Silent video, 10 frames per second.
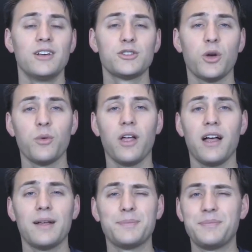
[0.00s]

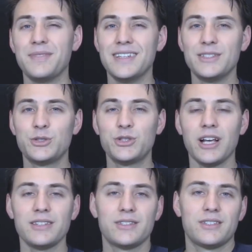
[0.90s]
So,
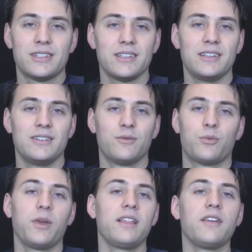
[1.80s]
just
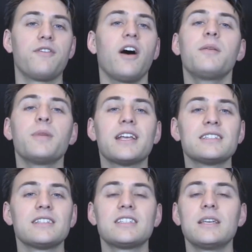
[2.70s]
really fun
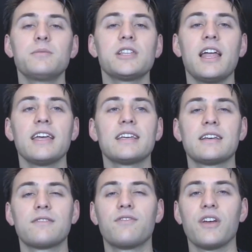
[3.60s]
because it seems like
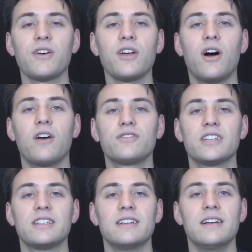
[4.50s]
very
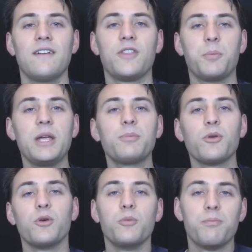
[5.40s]
often the
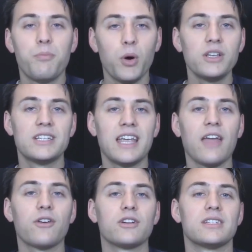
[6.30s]
people who put
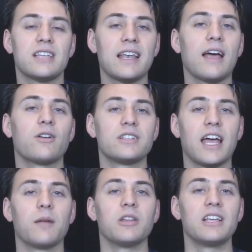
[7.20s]
together and send out a
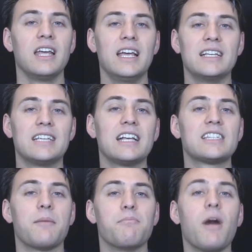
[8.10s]
tablet, it
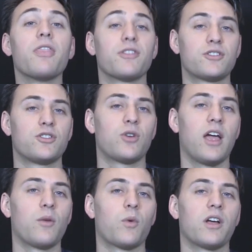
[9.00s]
takes them months to try
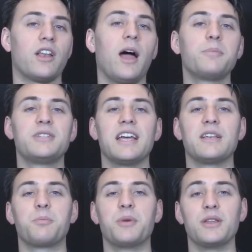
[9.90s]
and work an
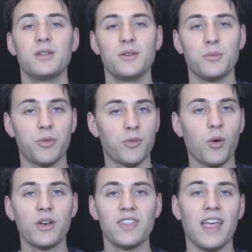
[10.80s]
update, but you
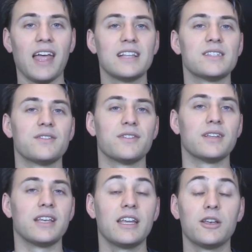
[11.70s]
throw it in the hands of
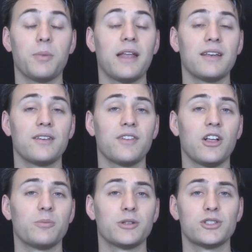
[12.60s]
an independent
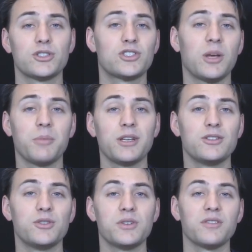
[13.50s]
developer, just somebody
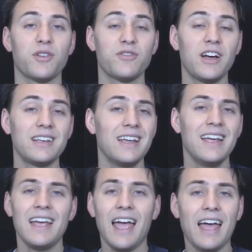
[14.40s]
who's doing it for fun,
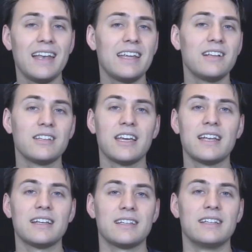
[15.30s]
and he'll
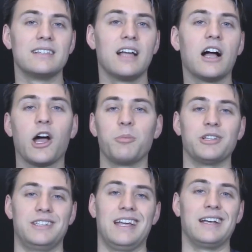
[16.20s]
get it in a
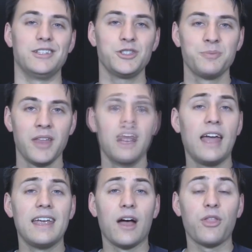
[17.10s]
couple of days.
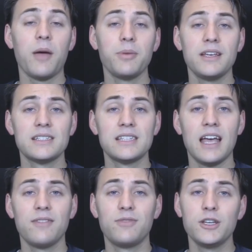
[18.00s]
Anyhow, that being
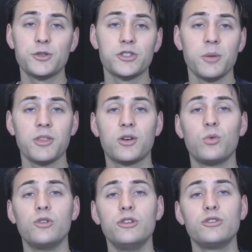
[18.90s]
said, these are some of the
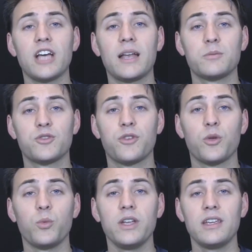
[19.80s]
cool news items for
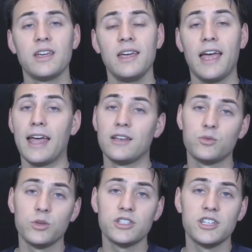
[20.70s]
the week,
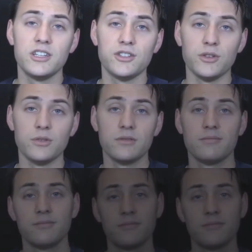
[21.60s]
and we'll see you soon.